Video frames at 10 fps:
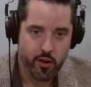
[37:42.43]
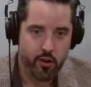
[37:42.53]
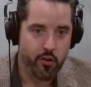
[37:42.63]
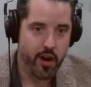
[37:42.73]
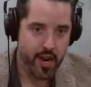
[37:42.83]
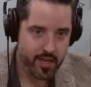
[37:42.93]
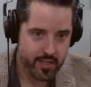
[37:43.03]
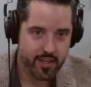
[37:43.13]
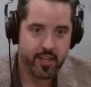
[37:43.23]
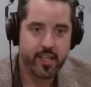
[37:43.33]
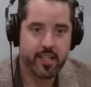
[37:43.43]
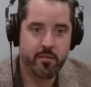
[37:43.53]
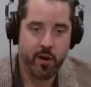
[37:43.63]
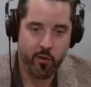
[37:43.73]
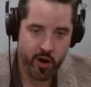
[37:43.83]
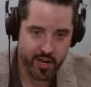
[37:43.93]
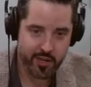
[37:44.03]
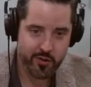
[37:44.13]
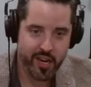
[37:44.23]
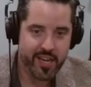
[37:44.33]
Right? All right,
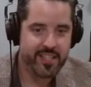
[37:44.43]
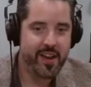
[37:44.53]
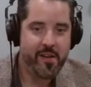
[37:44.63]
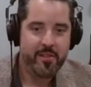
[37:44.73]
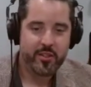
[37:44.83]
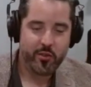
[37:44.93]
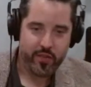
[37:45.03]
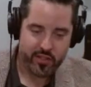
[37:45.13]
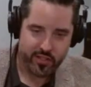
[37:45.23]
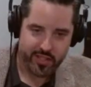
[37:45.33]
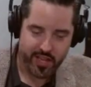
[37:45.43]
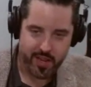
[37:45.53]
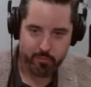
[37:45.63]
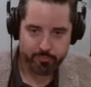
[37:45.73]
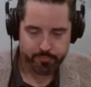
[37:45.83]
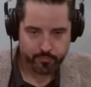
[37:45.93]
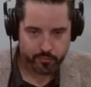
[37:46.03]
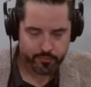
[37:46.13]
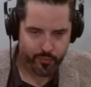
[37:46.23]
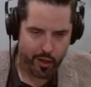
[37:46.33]
you guys? So this is the
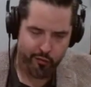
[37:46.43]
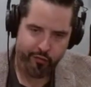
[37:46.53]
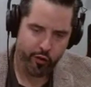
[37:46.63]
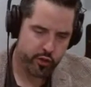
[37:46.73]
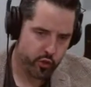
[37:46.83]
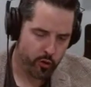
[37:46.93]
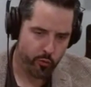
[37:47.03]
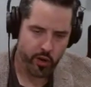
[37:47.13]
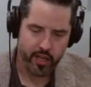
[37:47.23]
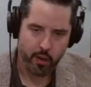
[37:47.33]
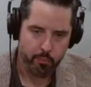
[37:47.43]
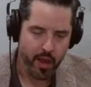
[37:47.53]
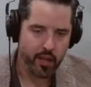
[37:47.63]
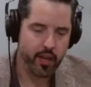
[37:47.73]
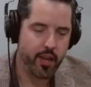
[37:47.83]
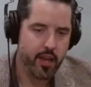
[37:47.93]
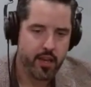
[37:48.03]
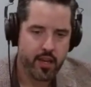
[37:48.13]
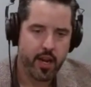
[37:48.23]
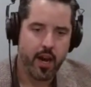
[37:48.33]
first sort of really compelling
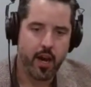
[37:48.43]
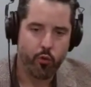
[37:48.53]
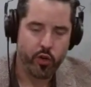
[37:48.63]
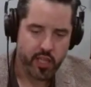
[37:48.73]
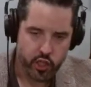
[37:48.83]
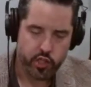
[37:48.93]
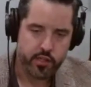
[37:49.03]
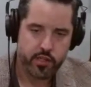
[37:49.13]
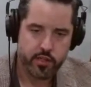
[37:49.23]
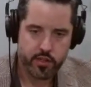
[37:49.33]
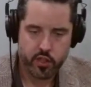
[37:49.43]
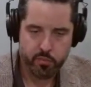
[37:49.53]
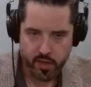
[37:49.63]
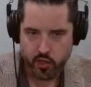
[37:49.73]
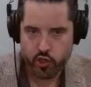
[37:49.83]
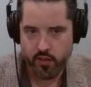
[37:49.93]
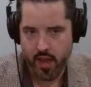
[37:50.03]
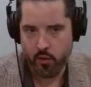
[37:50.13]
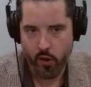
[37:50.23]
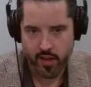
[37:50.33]
religious speech
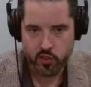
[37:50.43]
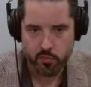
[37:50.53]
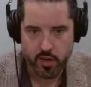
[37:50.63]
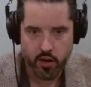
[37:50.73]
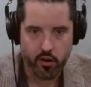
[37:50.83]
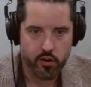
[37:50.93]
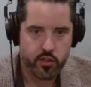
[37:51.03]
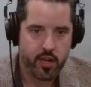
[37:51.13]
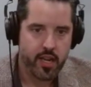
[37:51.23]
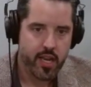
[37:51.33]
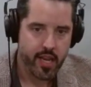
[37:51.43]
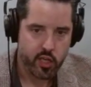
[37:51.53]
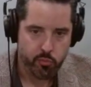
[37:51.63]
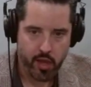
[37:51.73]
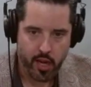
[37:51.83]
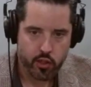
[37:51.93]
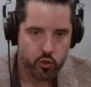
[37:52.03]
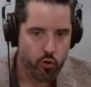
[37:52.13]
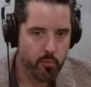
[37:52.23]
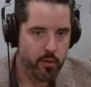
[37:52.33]
that Ransom hears, explaining
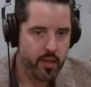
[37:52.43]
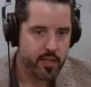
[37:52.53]
to him,